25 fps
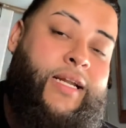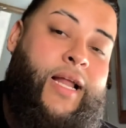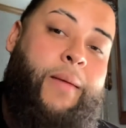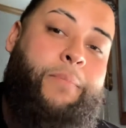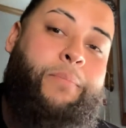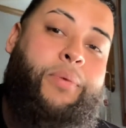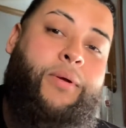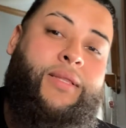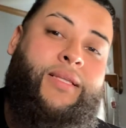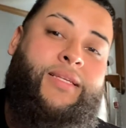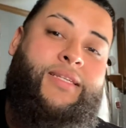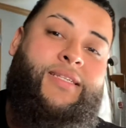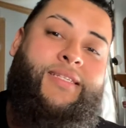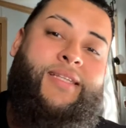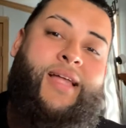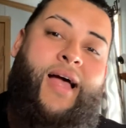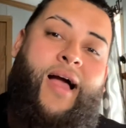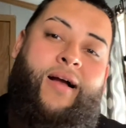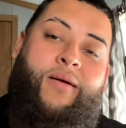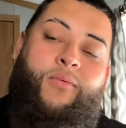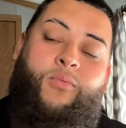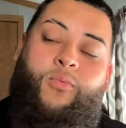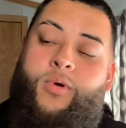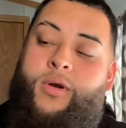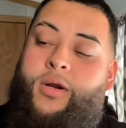I put the
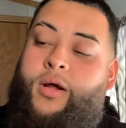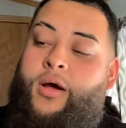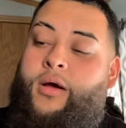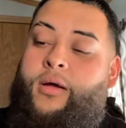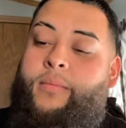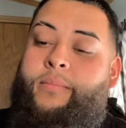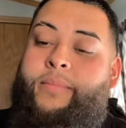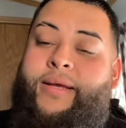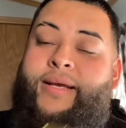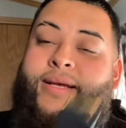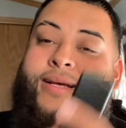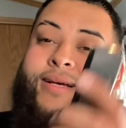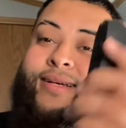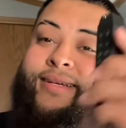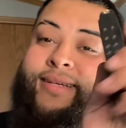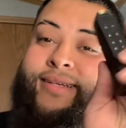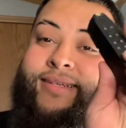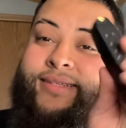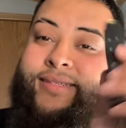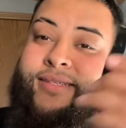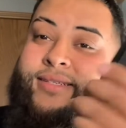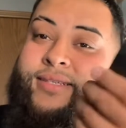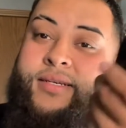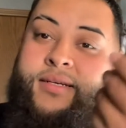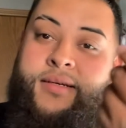stock one on
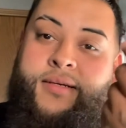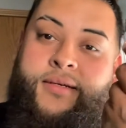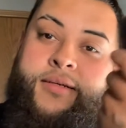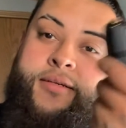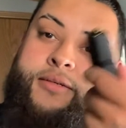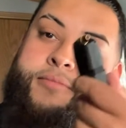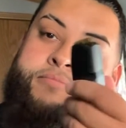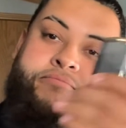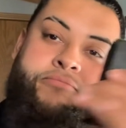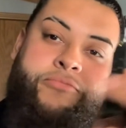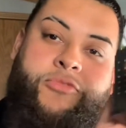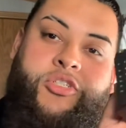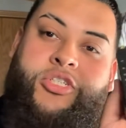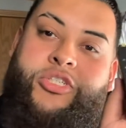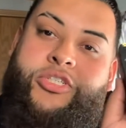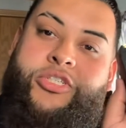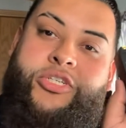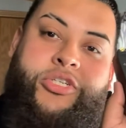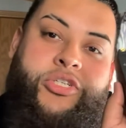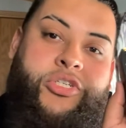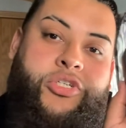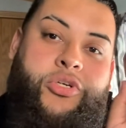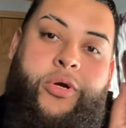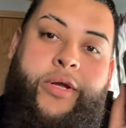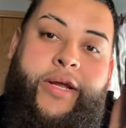because just to
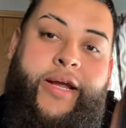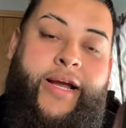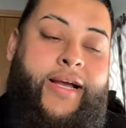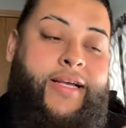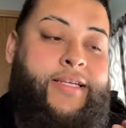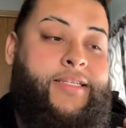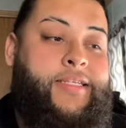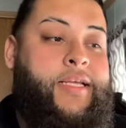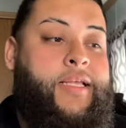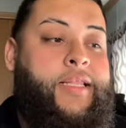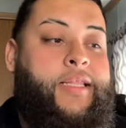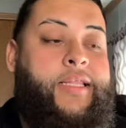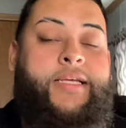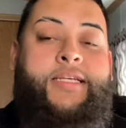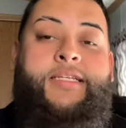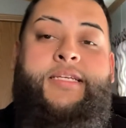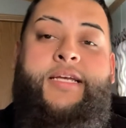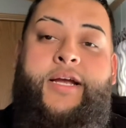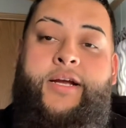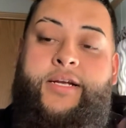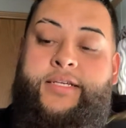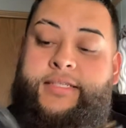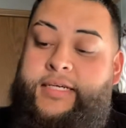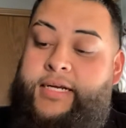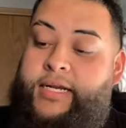show you guys, this
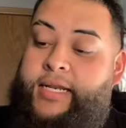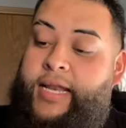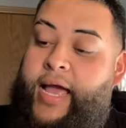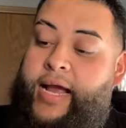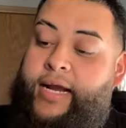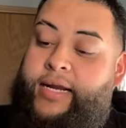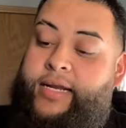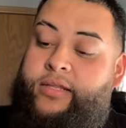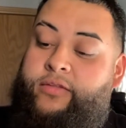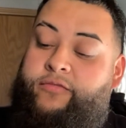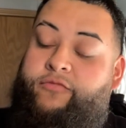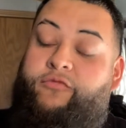here is a Glock.